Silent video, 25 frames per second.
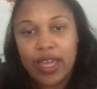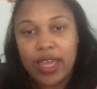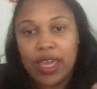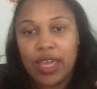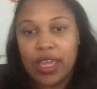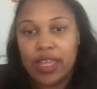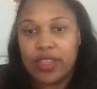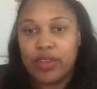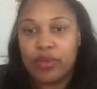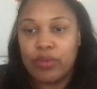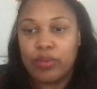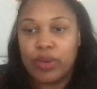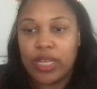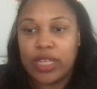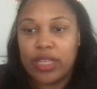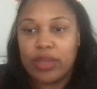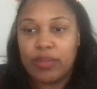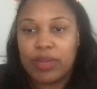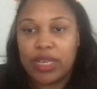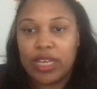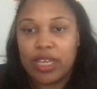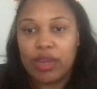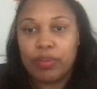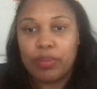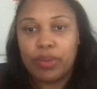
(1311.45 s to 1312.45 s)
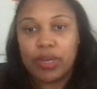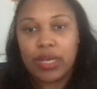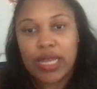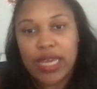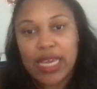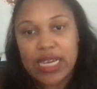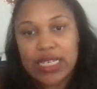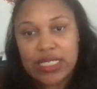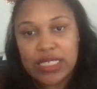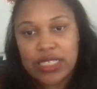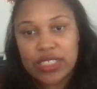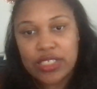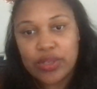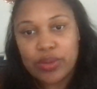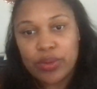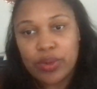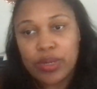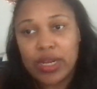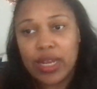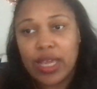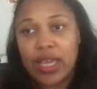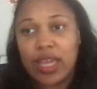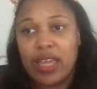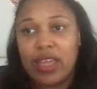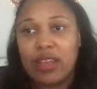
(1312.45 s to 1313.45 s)
and the way the media plays into
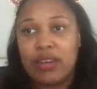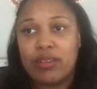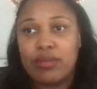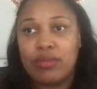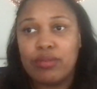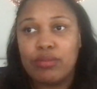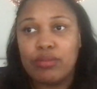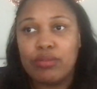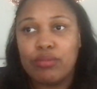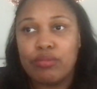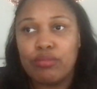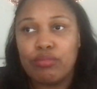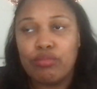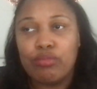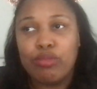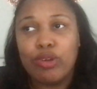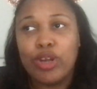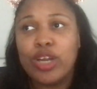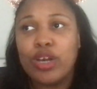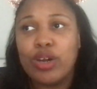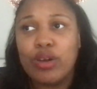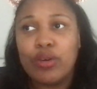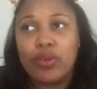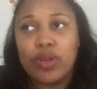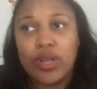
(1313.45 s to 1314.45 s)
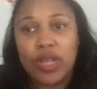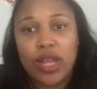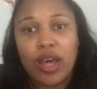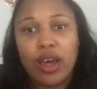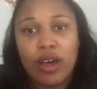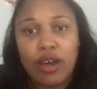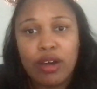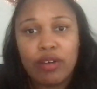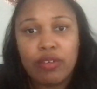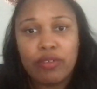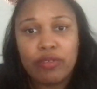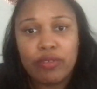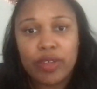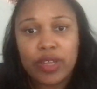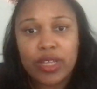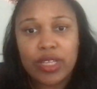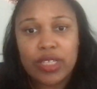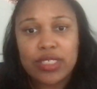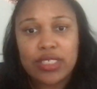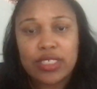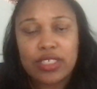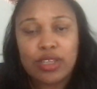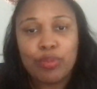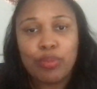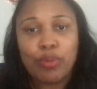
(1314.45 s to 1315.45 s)
it, and real love
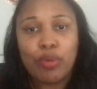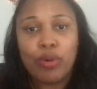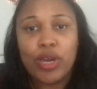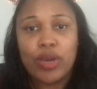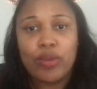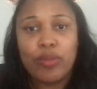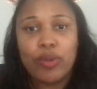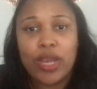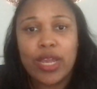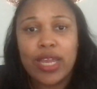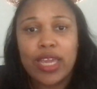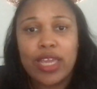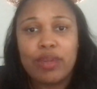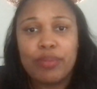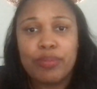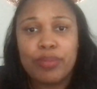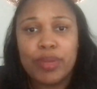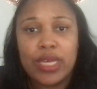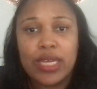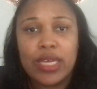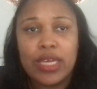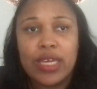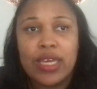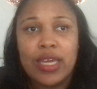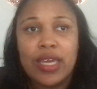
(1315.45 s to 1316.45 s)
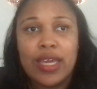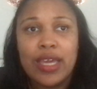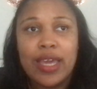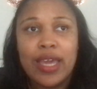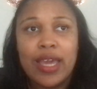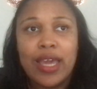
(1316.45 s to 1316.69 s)
to the point where it can be